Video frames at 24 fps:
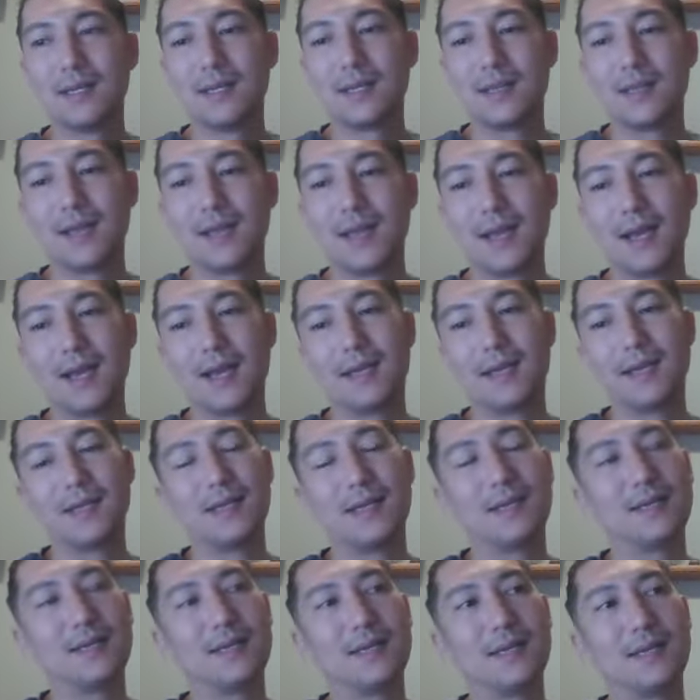that
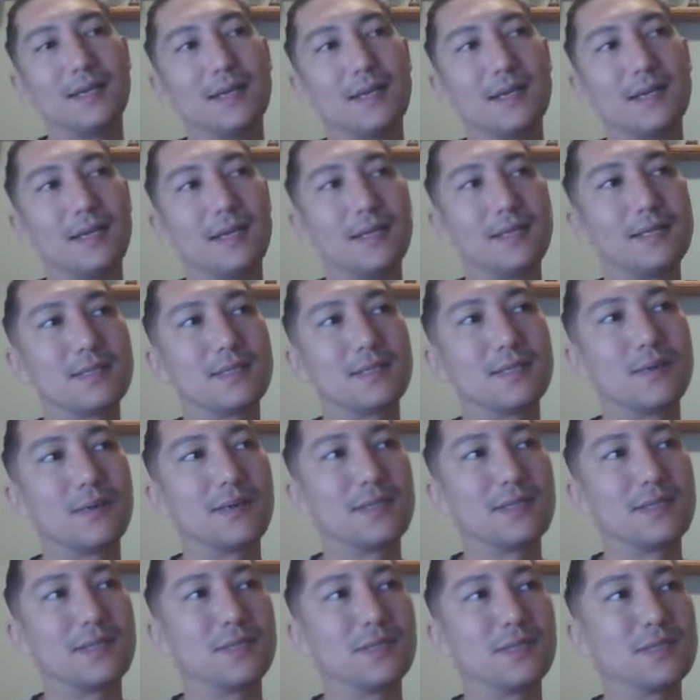it's
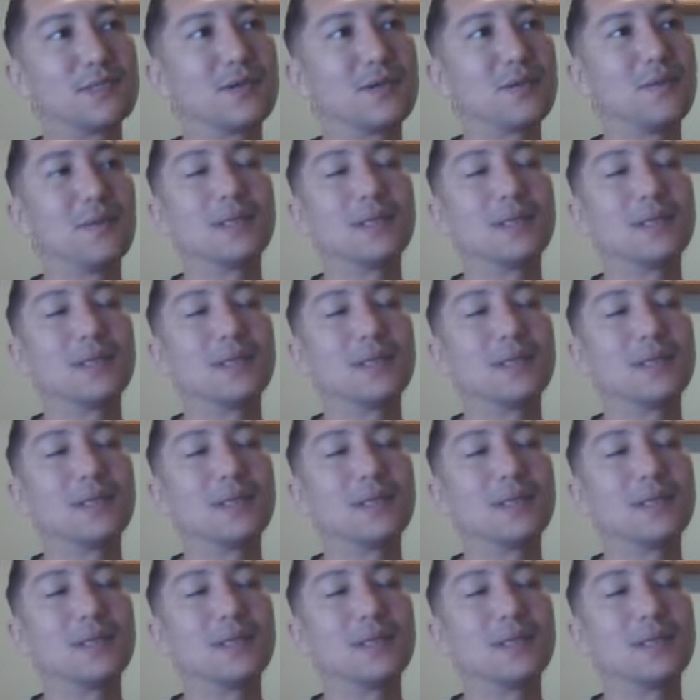going to be so